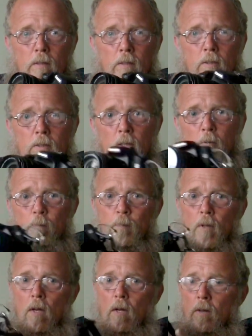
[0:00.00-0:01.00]
So
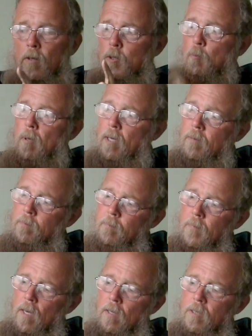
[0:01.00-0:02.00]
there's a button
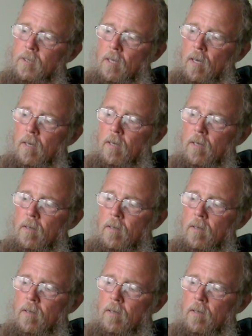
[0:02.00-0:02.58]
on the side